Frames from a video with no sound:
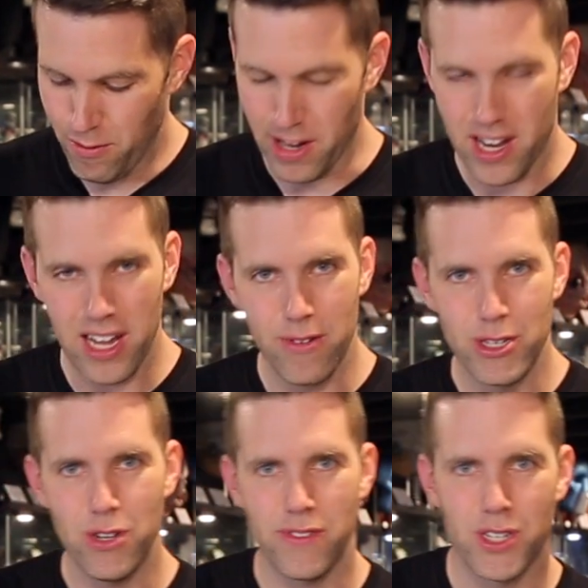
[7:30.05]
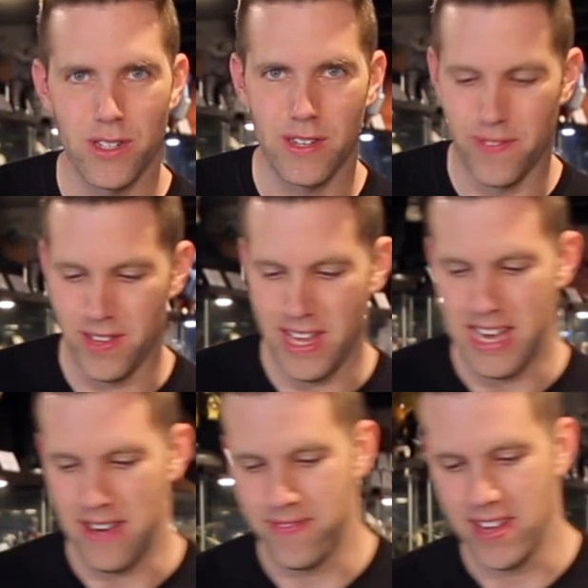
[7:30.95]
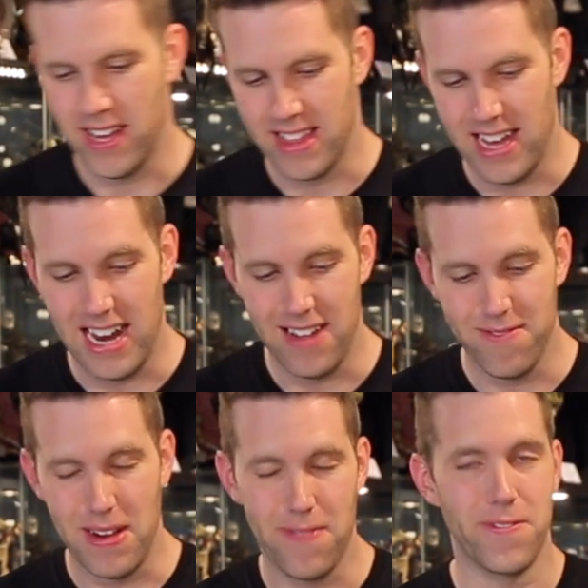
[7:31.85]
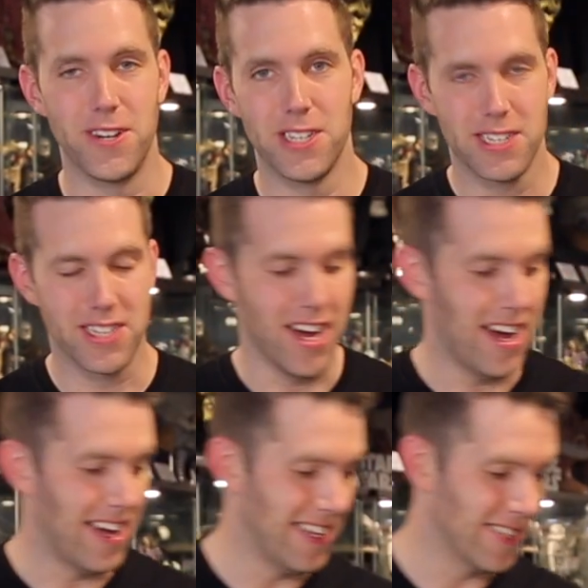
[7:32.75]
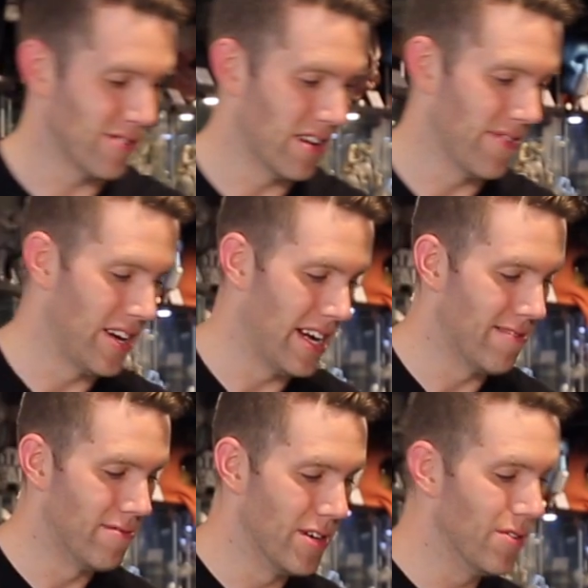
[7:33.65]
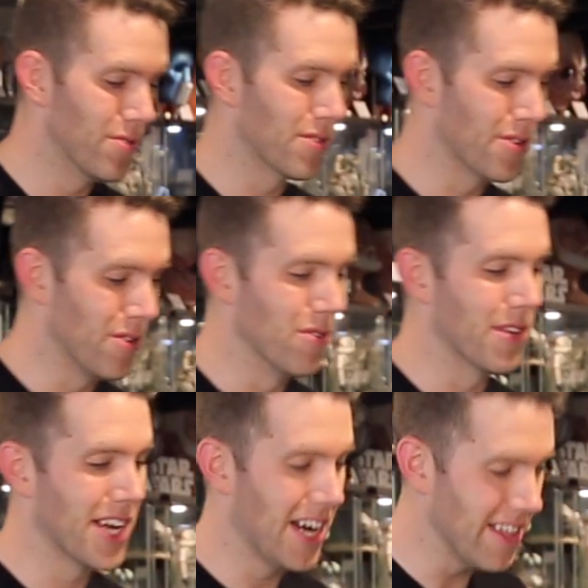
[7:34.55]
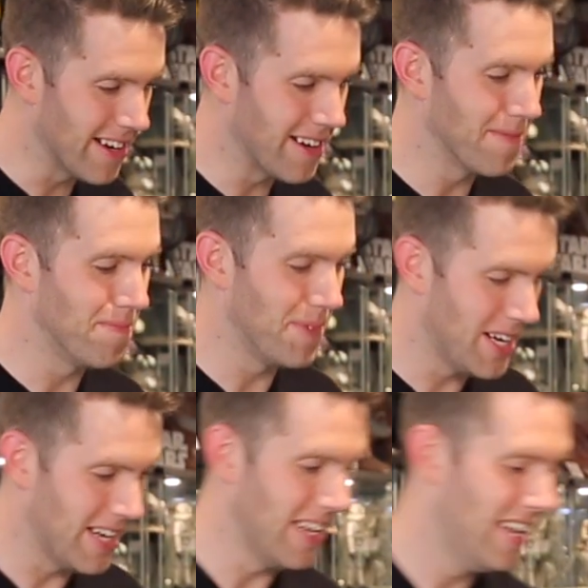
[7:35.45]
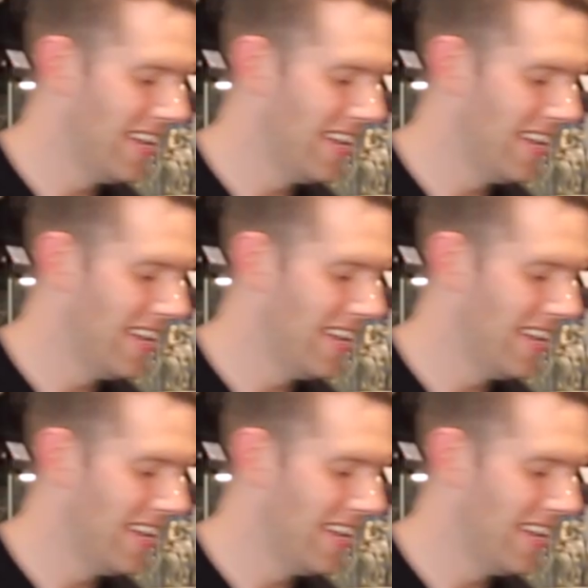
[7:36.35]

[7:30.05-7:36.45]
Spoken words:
What color would you have chosen for Leia if not that? My first thought is sort of a rose gold color, but